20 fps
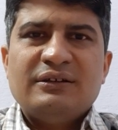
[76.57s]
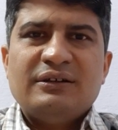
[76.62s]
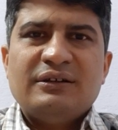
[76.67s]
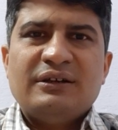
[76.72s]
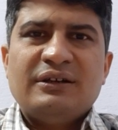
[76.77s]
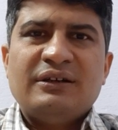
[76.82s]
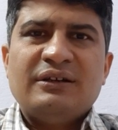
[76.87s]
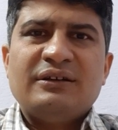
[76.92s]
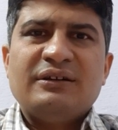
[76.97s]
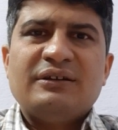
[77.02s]

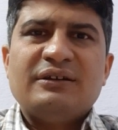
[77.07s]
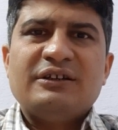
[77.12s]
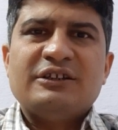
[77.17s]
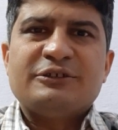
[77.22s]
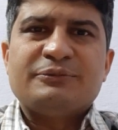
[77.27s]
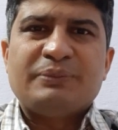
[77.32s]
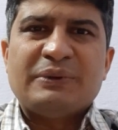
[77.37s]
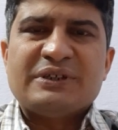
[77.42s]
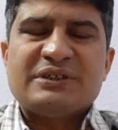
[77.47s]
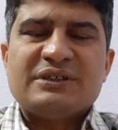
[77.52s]

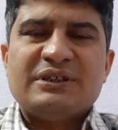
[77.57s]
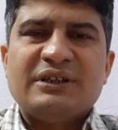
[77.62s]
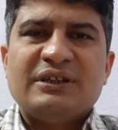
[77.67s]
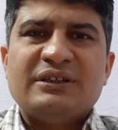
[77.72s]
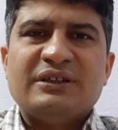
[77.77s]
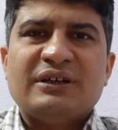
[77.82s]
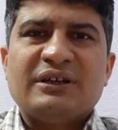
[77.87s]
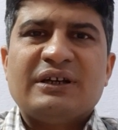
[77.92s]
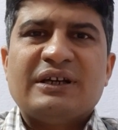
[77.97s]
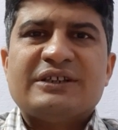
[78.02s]
especially in
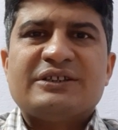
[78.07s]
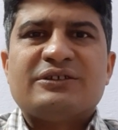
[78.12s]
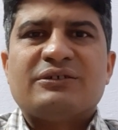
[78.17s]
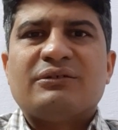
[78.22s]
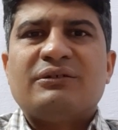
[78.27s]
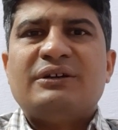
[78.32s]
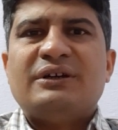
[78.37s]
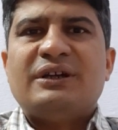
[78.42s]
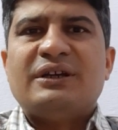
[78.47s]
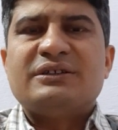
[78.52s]
the
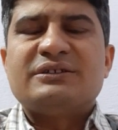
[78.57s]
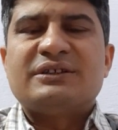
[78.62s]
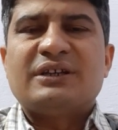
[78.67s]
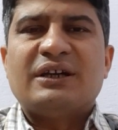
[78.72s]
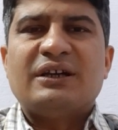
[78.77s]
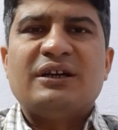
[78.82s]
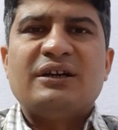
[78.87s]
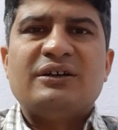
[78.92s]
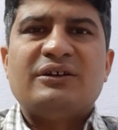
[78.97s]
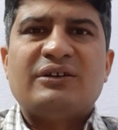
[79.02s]

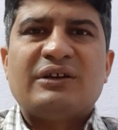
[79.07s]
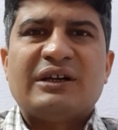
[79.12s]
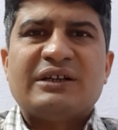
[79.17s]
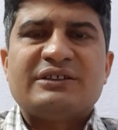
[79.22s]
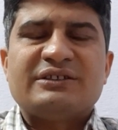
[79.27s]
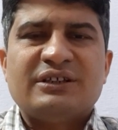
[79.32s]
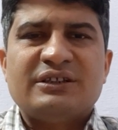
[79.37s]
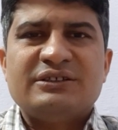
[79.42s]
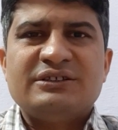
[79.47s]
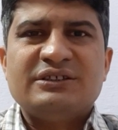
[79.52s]
gastrointestinal tract
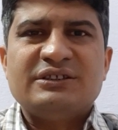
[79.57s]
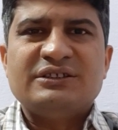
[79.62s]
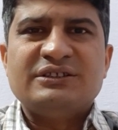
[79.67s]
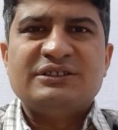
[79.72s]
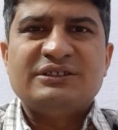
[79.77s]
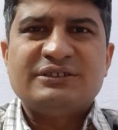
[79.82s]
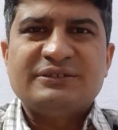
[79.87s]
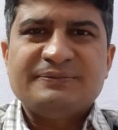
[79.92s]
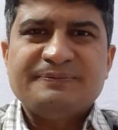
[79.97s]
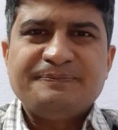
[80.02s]

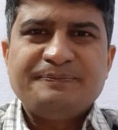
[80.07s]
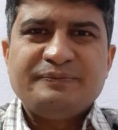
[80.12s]
surgeries,